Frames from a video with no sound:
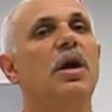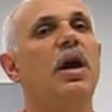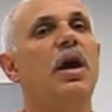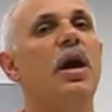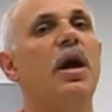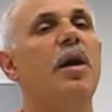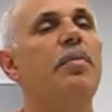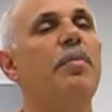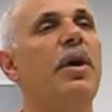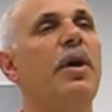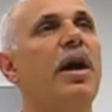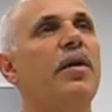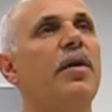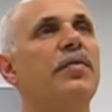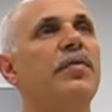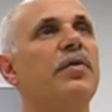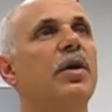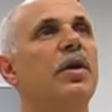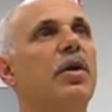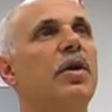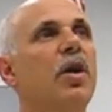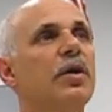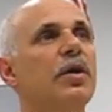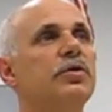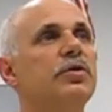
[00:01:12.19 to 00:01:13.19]
about the
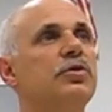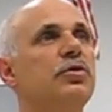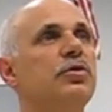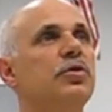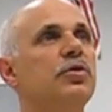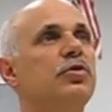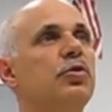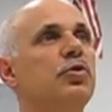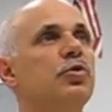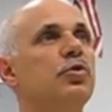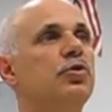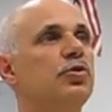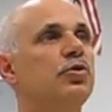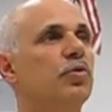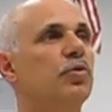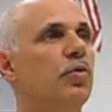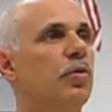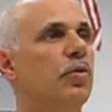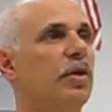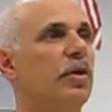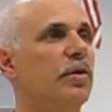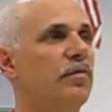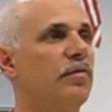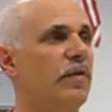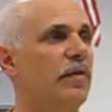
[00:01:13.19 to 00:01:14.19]
Constitutional
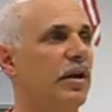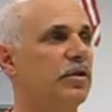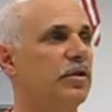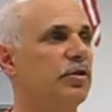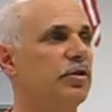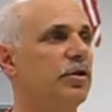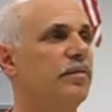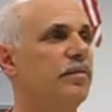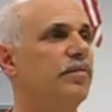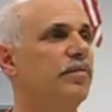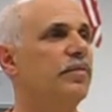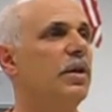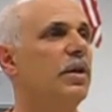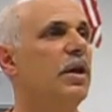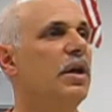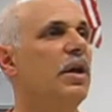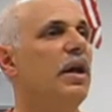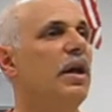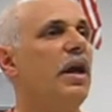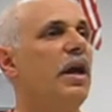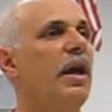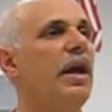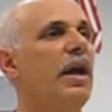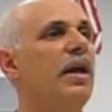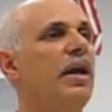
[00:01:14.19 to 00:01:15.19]
Convention.
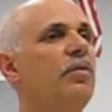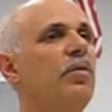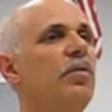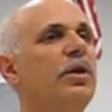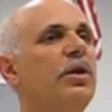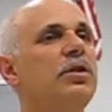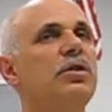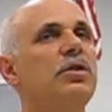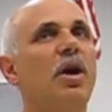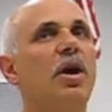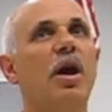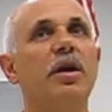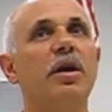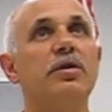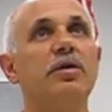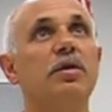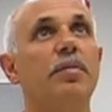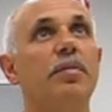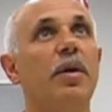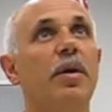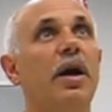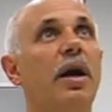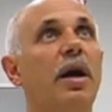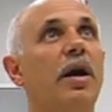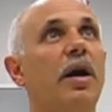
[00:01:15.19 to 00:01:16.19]
And we talked
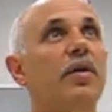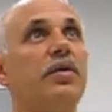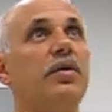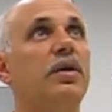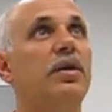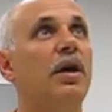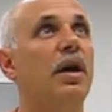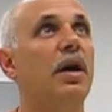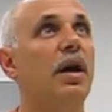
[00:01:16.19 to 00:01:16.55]
about,